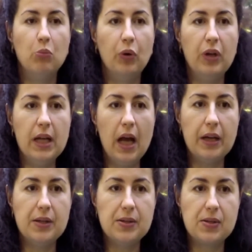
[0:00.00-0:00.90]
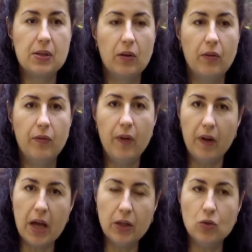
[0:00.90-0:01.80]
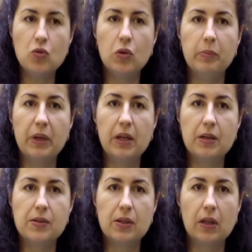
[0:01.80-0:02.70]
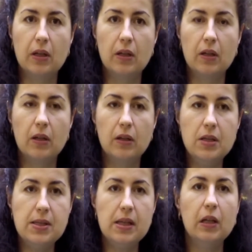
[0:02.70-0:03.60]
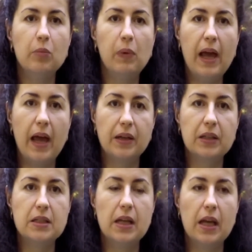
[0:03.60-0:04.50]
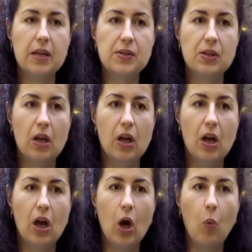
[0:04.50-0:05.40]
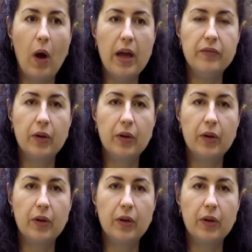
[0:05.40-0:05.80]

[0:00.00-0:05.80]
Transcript: Moringa is very unusual because this single plant contains a wide